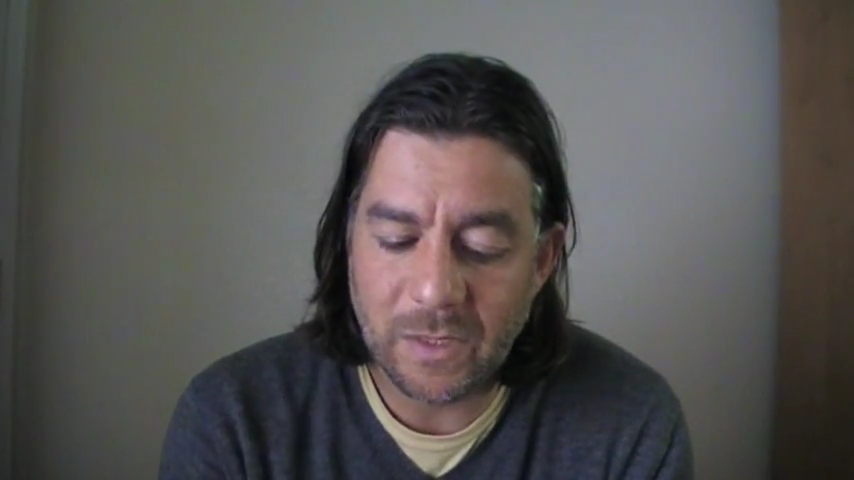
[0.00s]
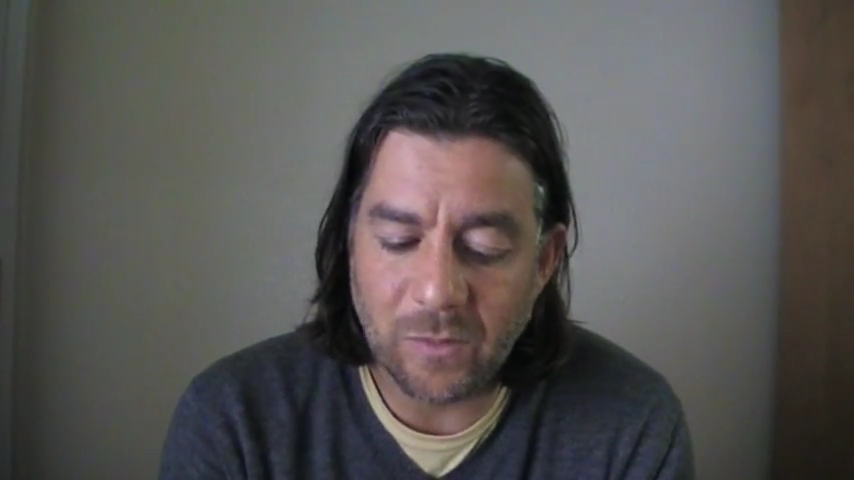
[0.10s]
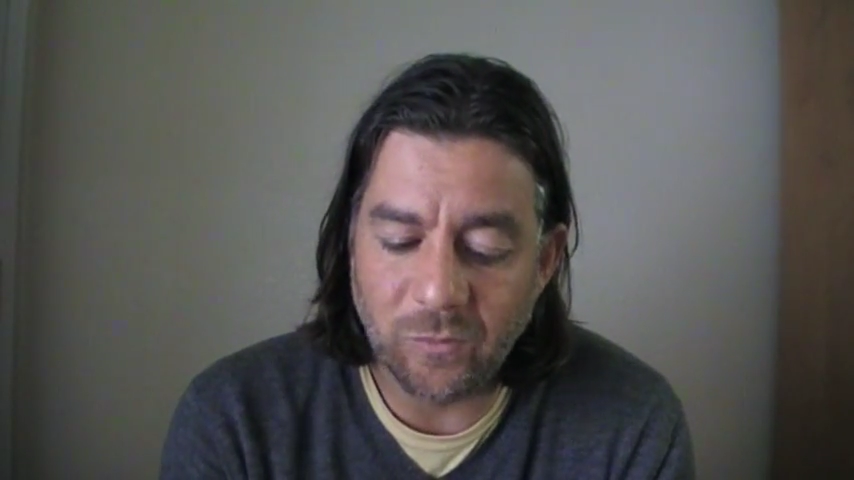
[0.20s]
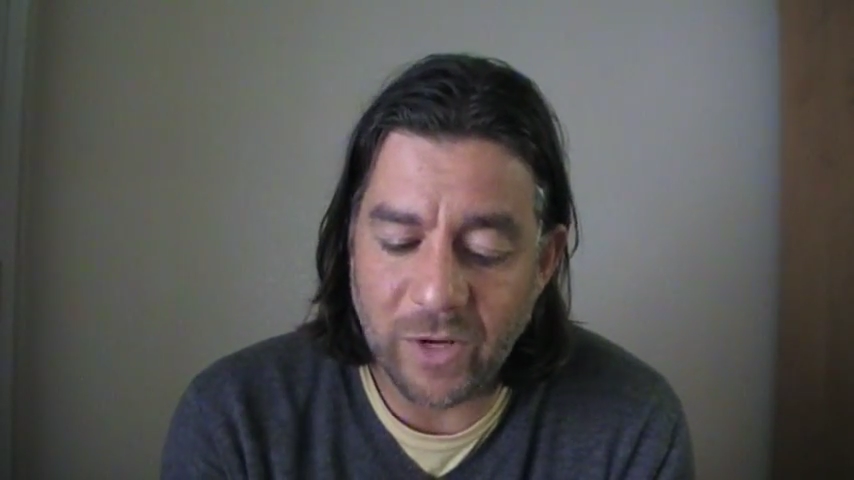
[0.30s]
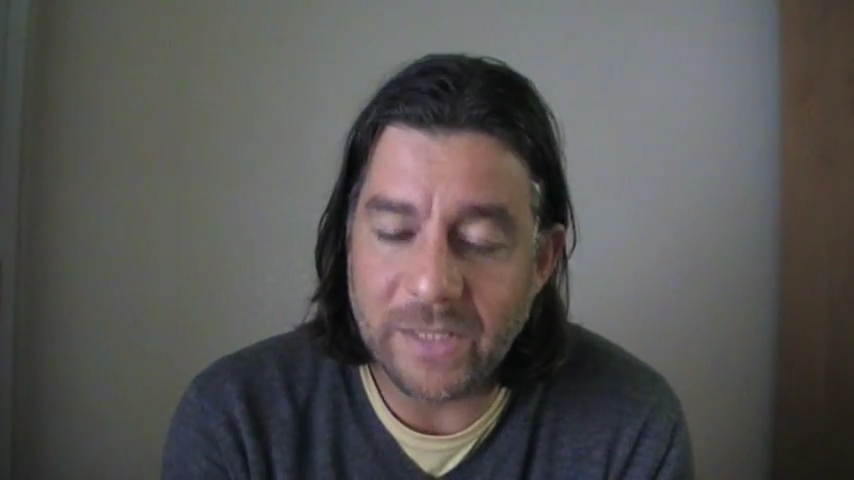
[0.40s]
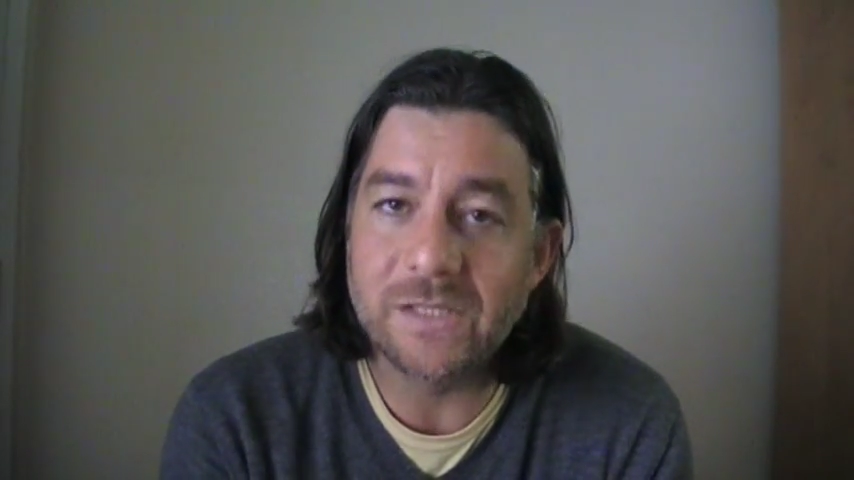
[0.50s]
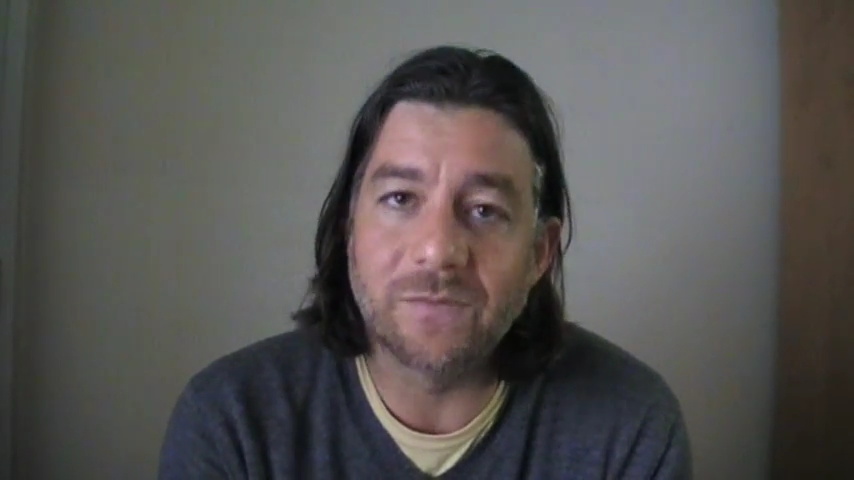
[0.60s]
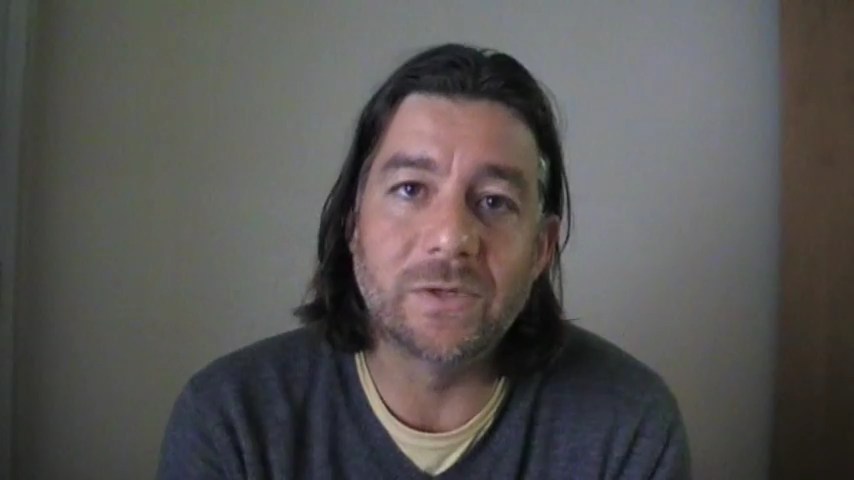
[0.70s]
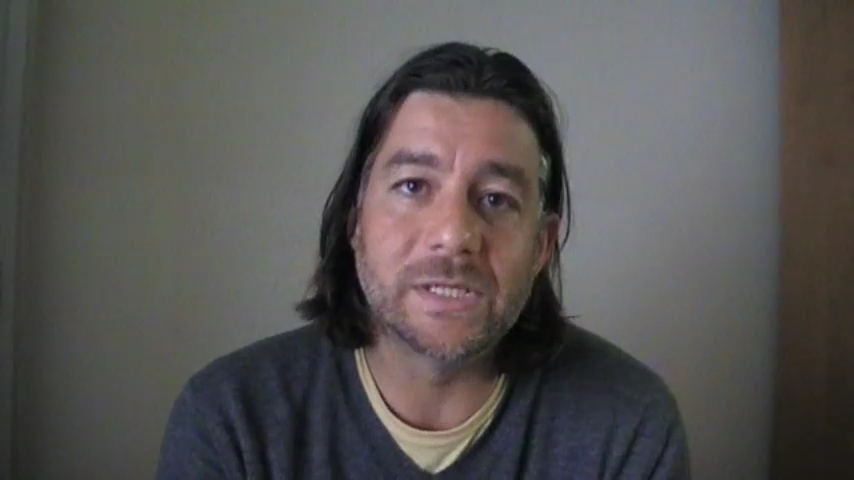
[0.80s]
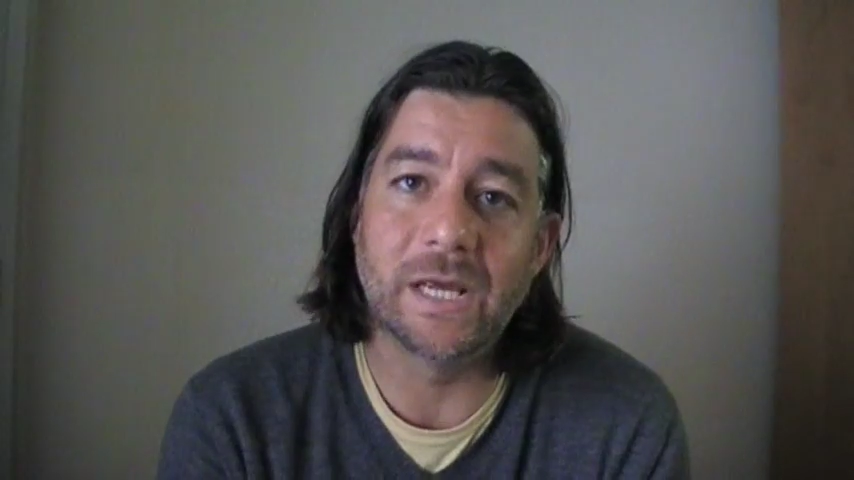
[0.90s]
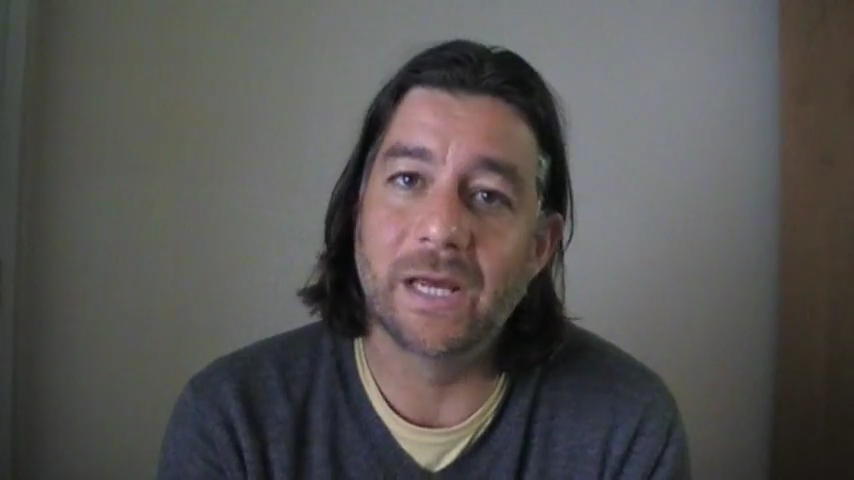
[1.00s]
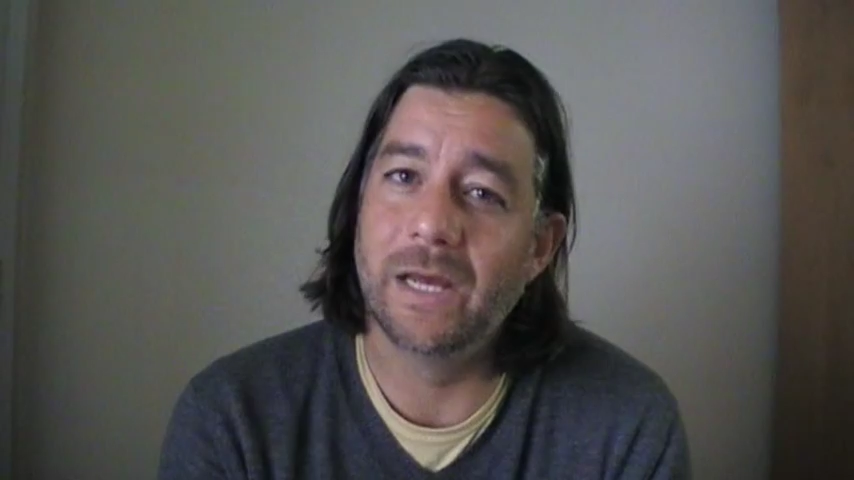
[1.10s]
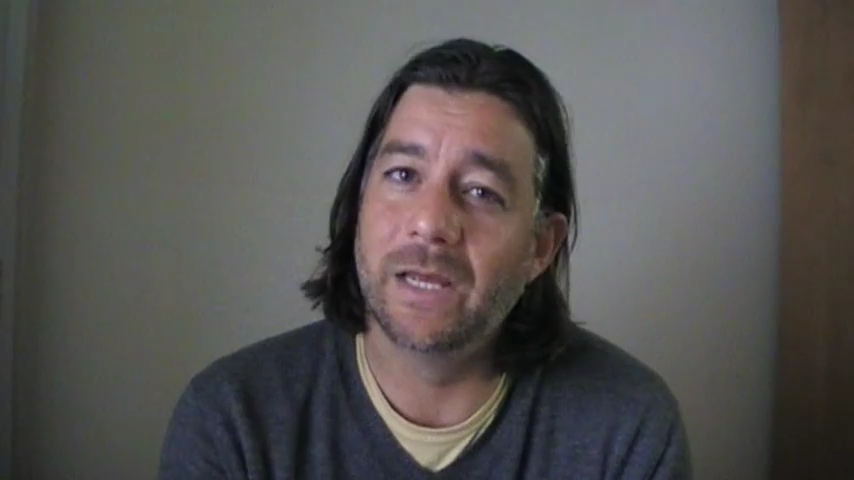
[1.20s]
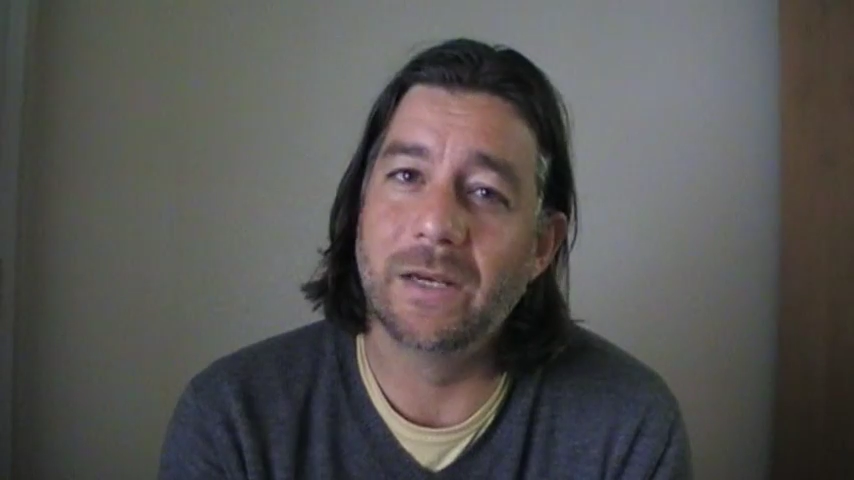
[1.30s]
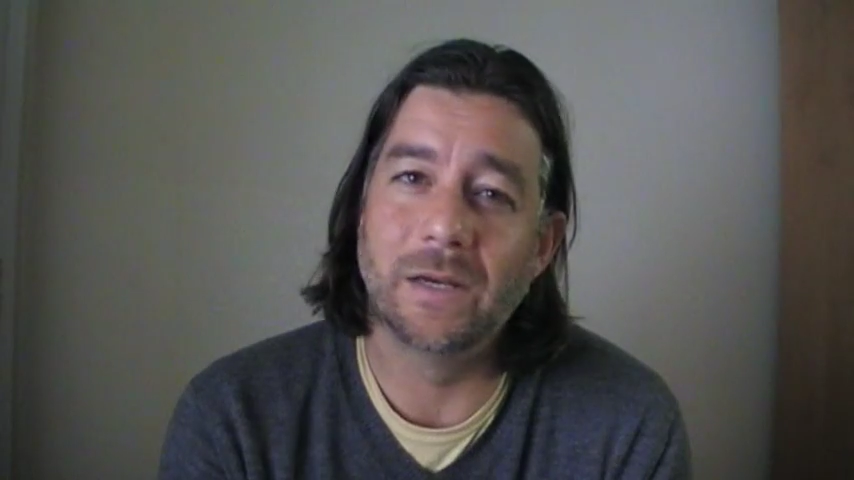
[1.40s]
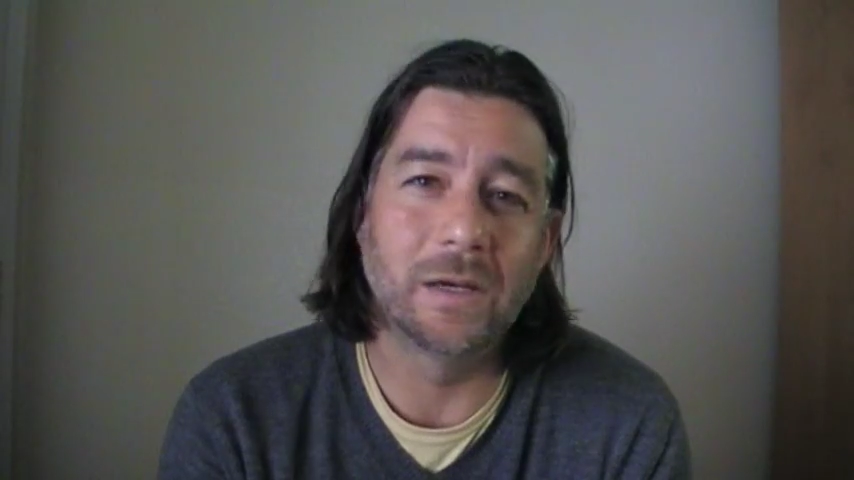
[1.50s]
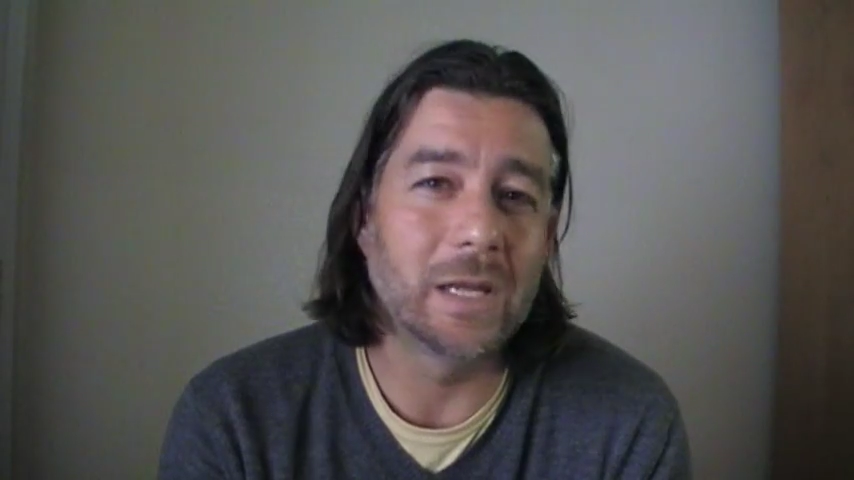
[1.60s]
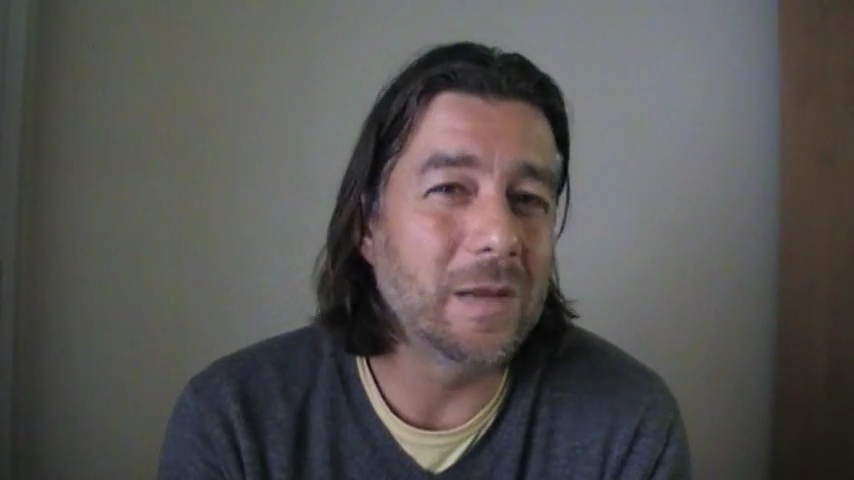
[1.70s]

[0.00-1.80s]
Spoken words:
rates of return,